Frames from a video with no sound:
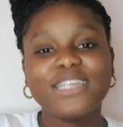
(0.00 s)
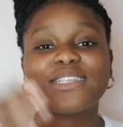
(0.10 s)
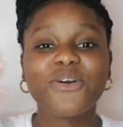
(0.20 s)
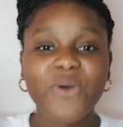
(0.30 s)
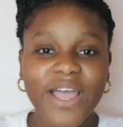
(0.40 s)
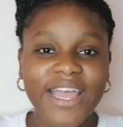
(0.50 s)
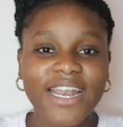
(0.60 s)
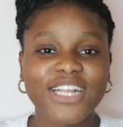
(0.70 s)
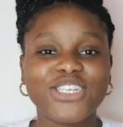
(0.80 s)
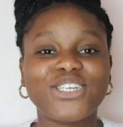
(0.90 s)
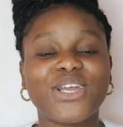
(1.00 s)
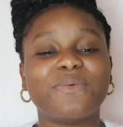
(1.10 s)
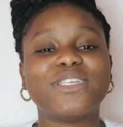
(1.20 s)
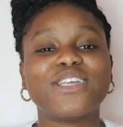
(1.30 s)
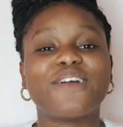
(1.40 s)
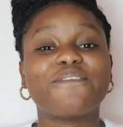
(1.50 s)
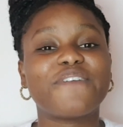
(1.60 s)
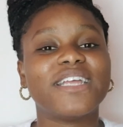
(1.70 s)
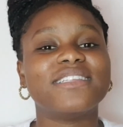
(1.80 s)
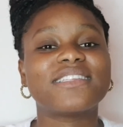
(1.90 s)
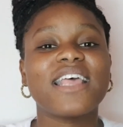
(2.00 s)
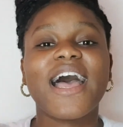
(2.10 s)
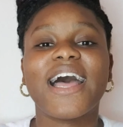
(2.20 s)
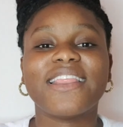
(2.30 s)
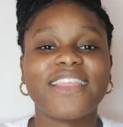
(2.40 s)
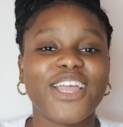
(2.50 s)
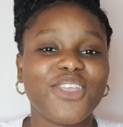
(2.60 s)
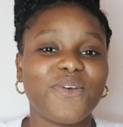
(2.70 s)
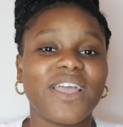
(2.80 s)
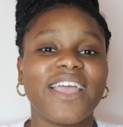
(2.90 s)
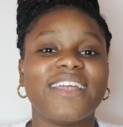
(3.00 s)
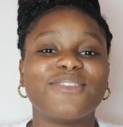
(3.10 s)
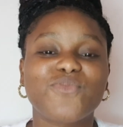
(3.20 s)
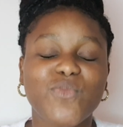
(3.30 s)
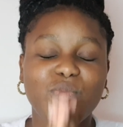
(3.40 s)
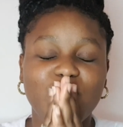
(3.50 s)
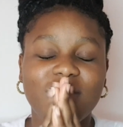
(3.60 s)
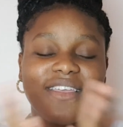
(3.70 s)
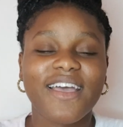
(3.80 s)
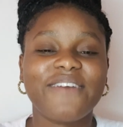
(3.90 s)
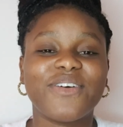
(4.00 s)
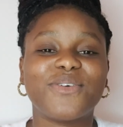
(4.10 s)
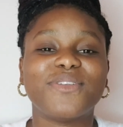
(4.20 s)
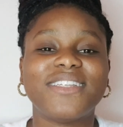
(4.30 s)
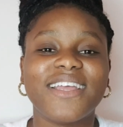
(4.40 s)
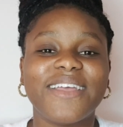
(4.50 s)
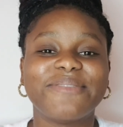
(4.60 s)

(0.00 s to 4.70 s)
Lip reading: So go ahead and share with your friends, and thank you again. Have a good day.